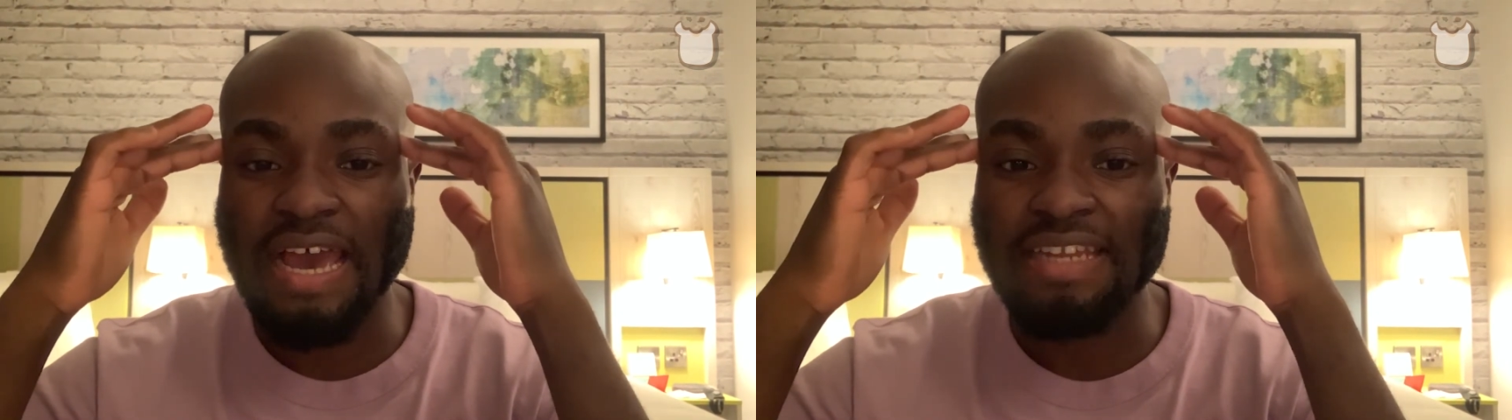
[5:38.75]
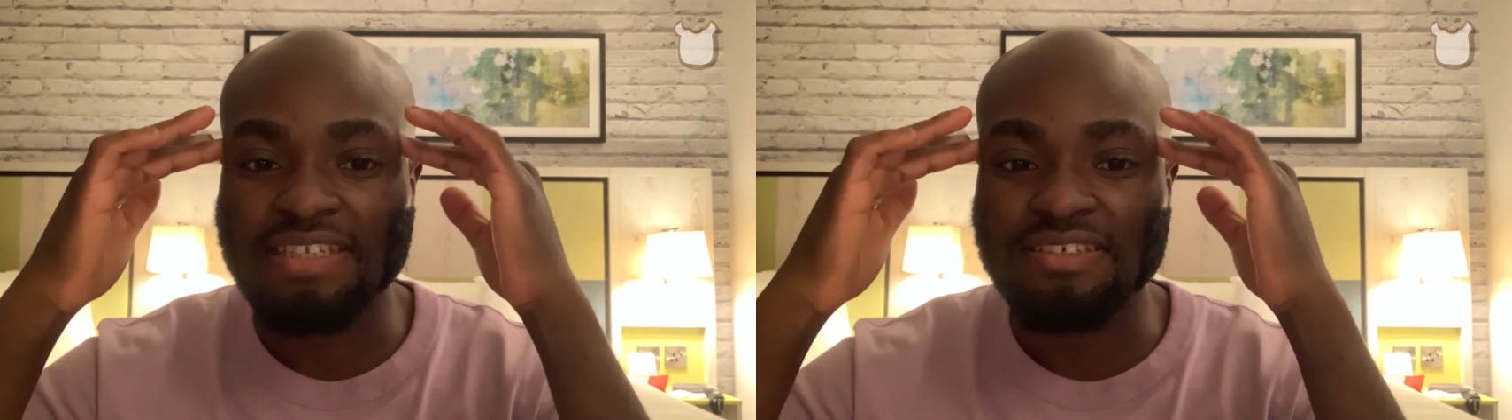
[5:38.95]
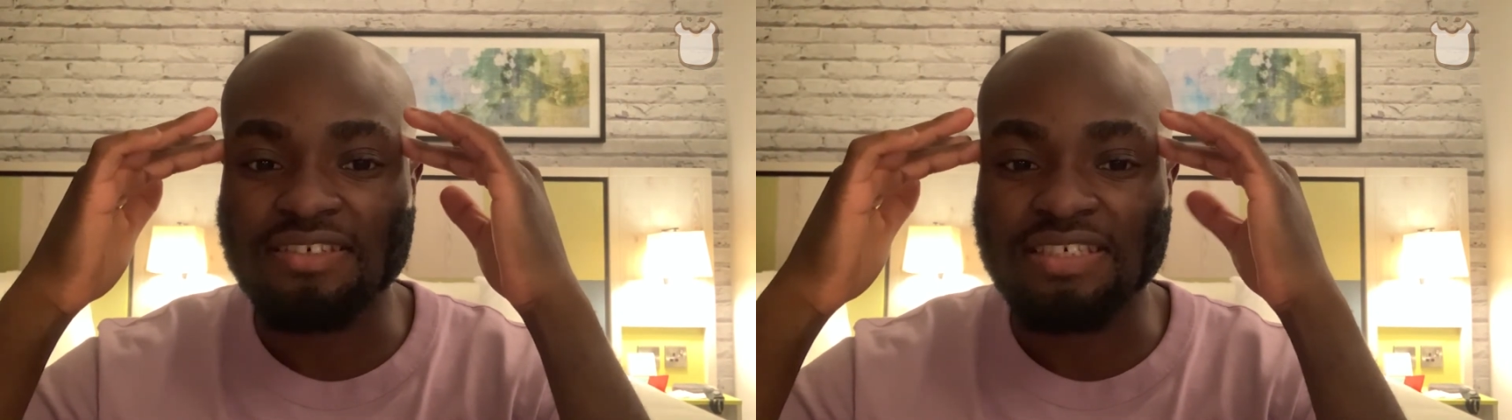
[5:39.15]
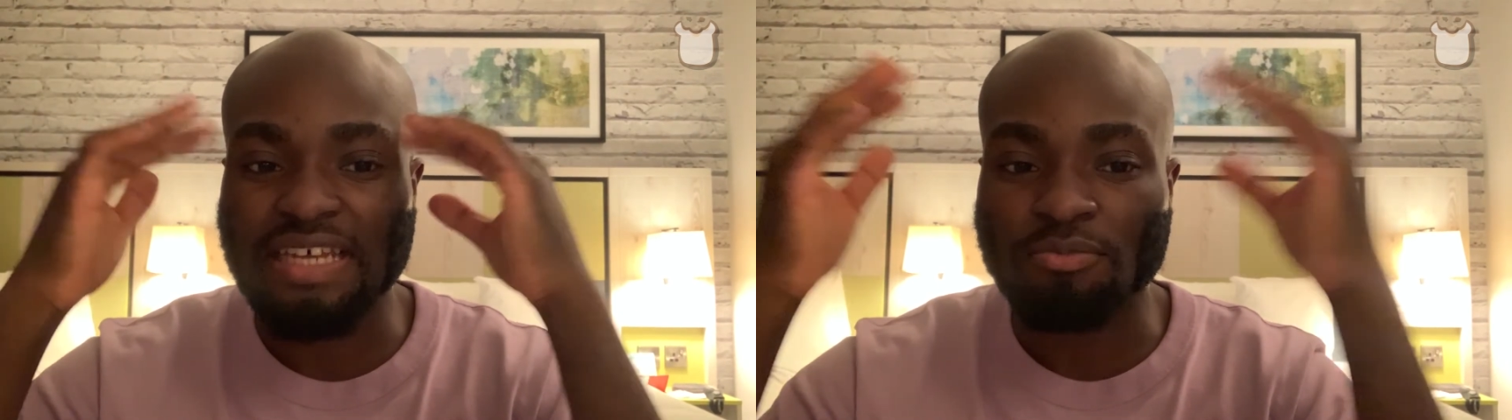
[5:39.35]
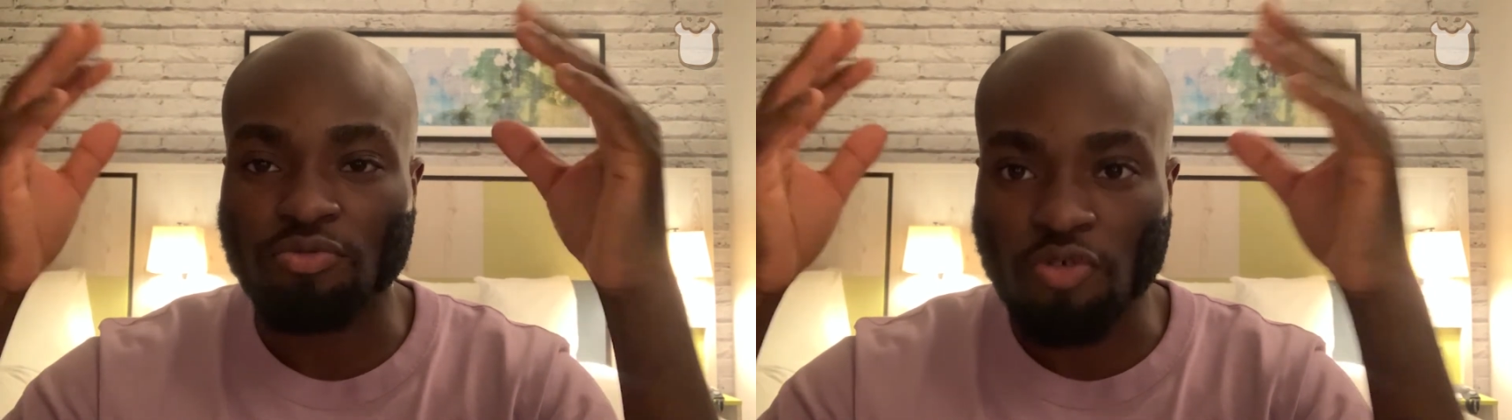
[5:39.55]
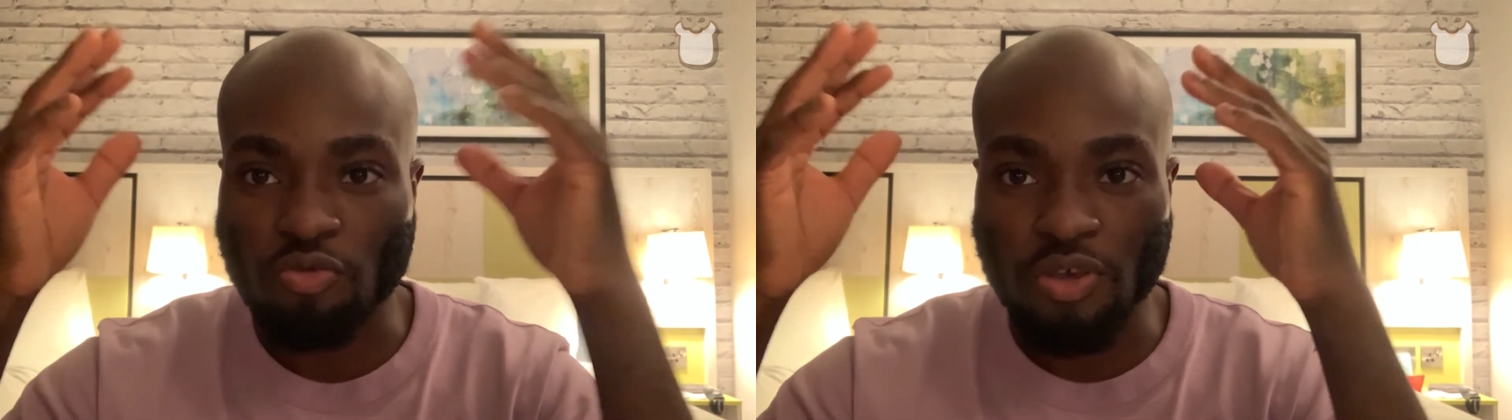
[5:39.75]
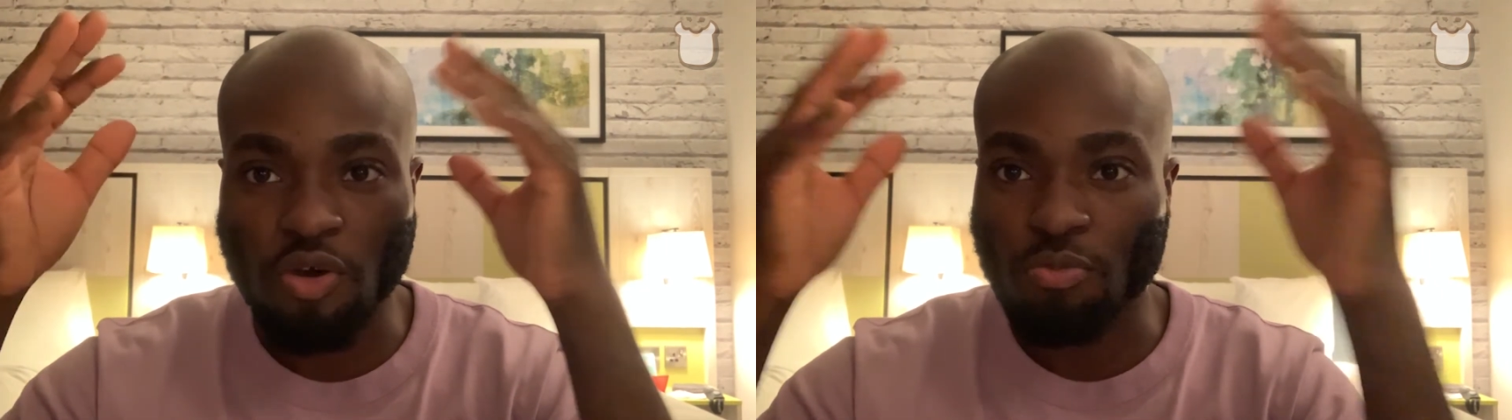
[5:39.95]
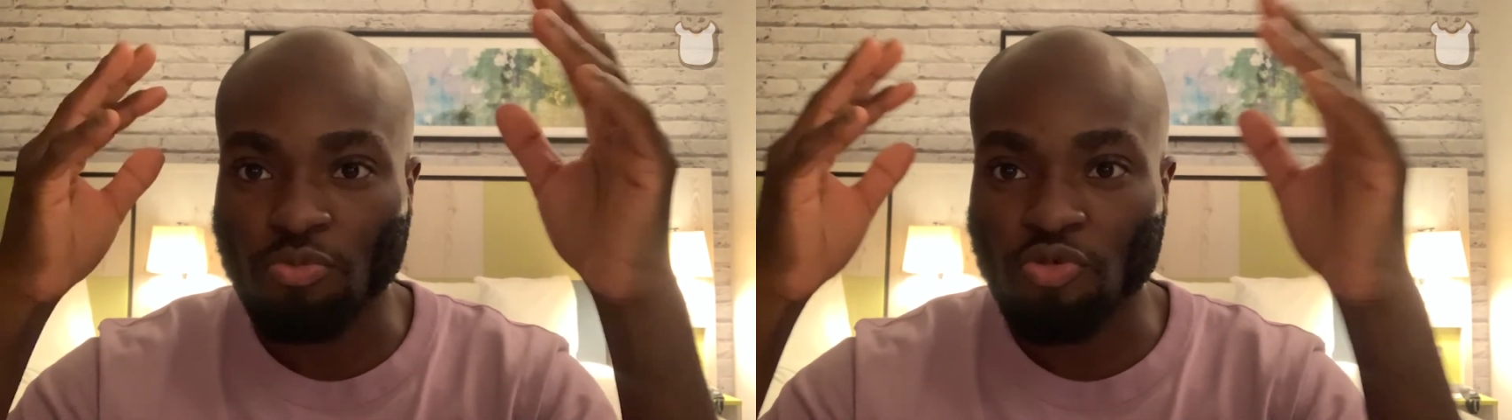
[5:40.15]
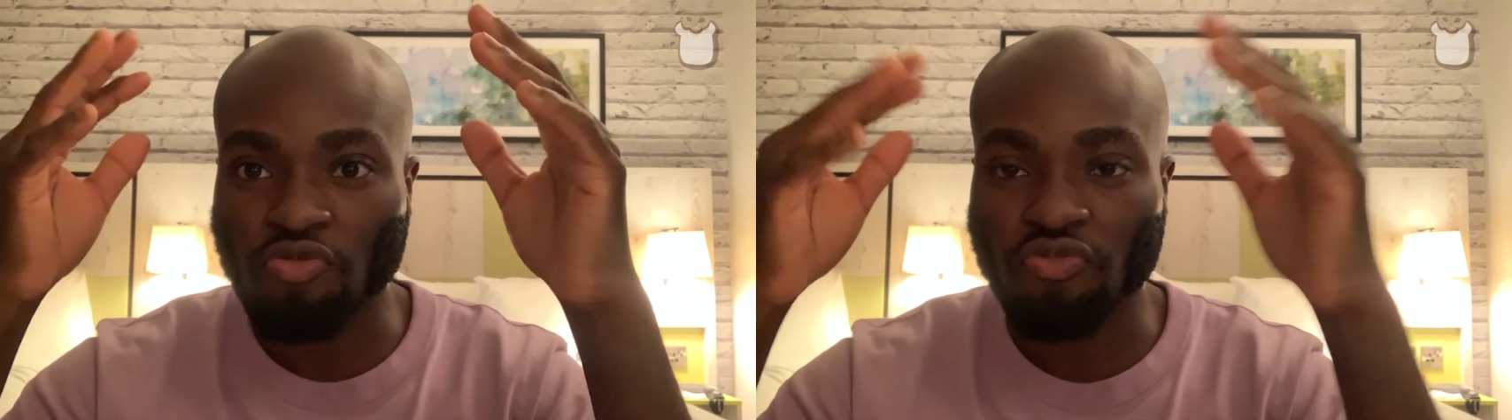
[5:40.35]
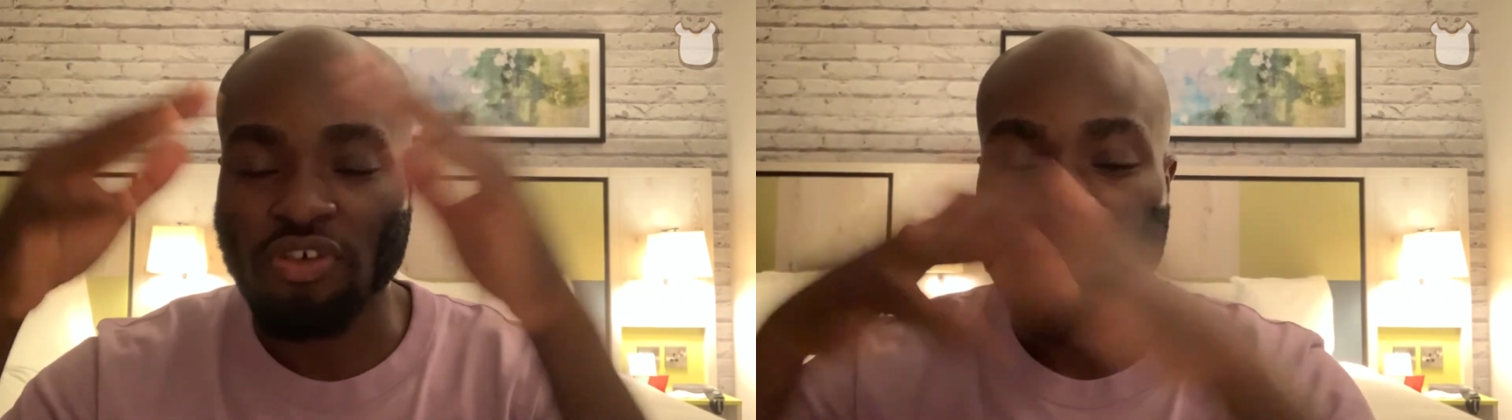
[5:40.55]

And it's just like, bro, we gotta move.